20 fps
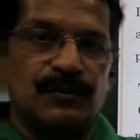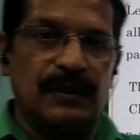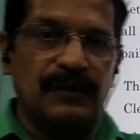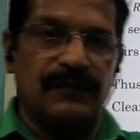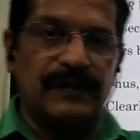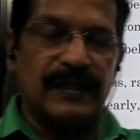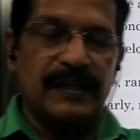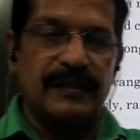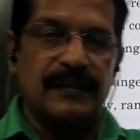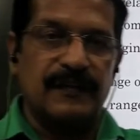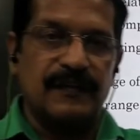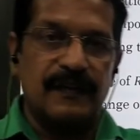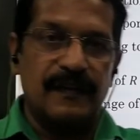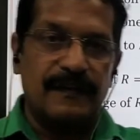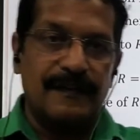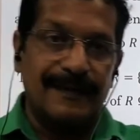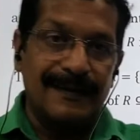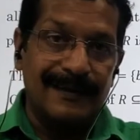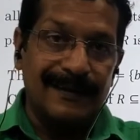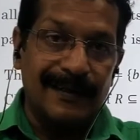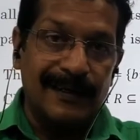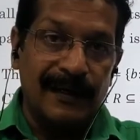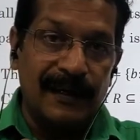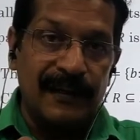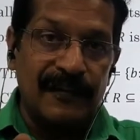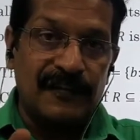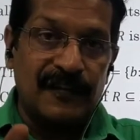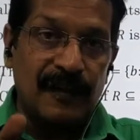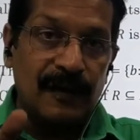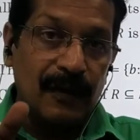12, we are discussing
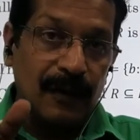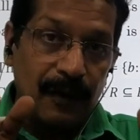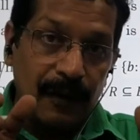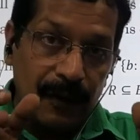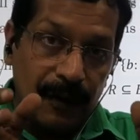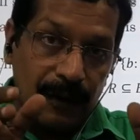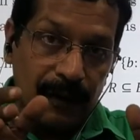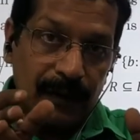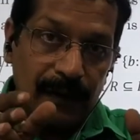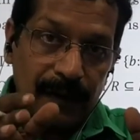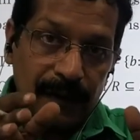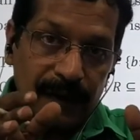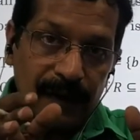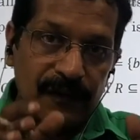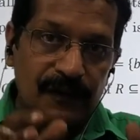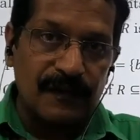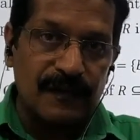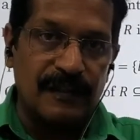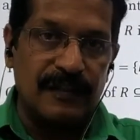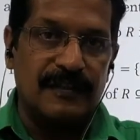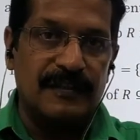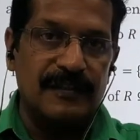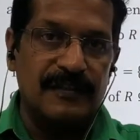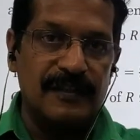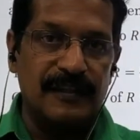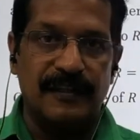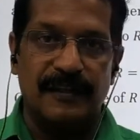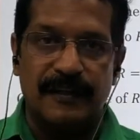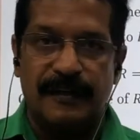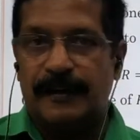relation on a set
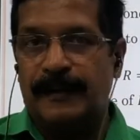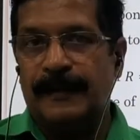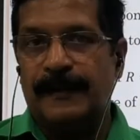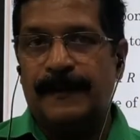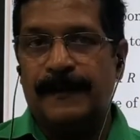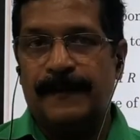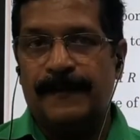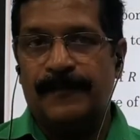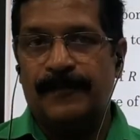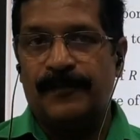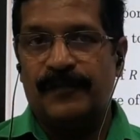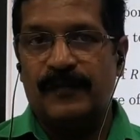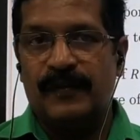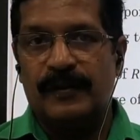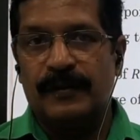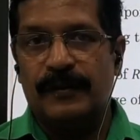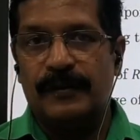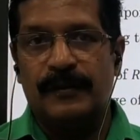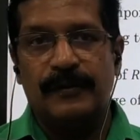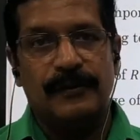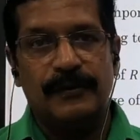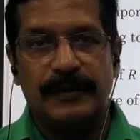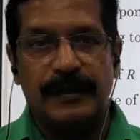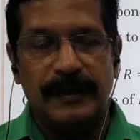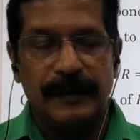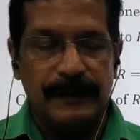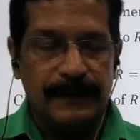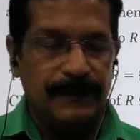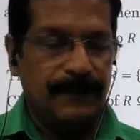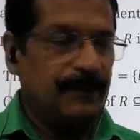generally.
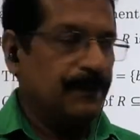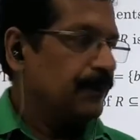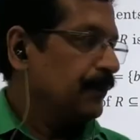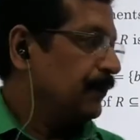Okay?